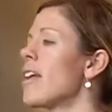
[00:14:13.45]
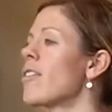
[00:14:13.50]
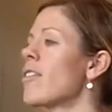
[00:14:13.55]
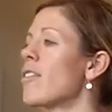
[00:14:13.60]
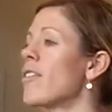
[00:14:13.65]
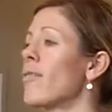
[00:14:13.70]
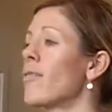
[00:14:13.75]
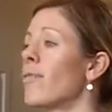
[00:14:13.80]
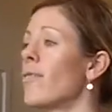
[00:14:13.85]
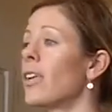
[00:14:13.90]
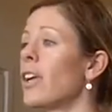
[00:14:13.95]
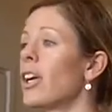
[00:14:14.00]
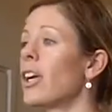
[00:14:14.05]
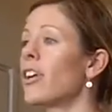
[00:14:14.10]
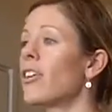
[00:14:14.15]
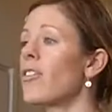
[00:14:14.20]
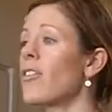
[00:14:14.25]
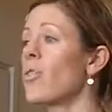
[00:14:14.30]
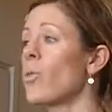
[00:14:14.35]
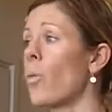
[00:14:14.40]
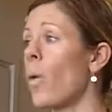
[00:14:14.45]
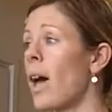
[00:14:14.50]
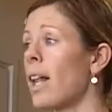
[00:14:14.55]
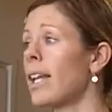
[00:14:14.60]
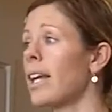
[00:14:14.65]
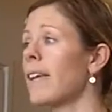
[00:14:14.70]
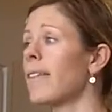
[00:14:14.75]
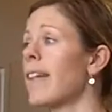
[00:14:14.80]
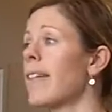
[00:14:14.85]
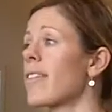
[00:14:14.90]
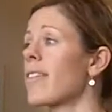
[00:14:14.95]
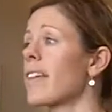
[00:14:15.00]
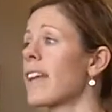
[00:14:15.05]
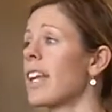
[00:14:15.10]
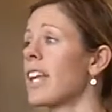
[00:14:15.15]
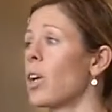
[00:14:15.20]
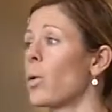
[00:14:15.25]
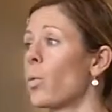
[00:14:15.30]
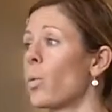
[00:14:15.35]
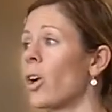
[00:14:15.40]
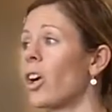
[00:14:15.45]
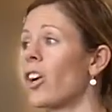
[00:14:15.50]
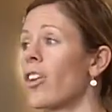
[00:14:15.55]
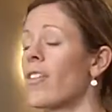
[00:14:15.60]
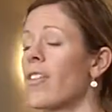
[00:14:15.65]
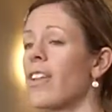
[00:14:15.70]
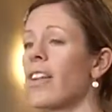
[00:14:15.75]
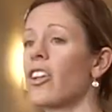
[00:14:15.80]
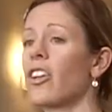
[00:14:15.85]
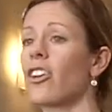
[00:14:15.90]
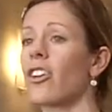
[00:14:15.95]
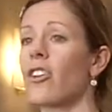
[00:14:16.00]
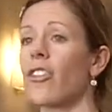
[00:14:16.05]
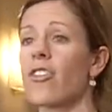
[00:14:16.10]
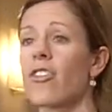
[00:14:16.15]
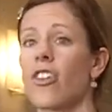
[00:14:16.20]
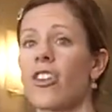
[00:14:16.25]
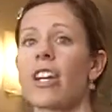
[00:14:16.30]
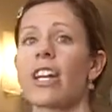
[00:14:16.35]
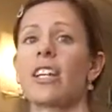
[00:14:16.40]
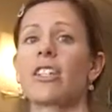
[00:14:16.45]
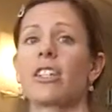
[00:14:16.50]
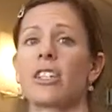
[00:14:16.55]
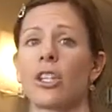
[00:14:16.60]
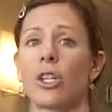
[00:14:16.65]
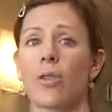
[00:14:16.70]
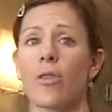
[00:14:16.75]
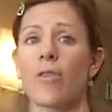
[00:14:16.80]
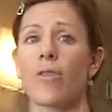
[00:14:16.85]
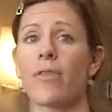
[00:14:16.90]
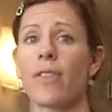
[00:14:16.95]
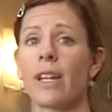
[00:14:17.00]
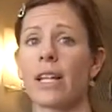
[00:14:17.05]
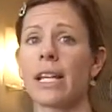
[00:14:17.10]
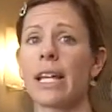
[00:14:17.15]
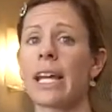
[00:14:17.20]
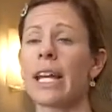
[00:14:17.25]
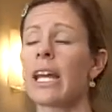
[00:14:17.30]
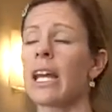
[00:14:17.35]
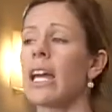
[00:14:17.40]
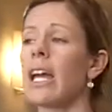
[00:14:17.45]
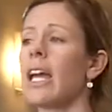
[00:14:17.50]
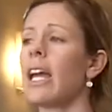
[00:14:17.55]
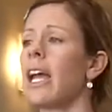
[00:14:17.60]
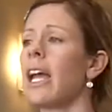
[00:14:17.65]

severe swelling that's getting worse and you're starting to lose feeling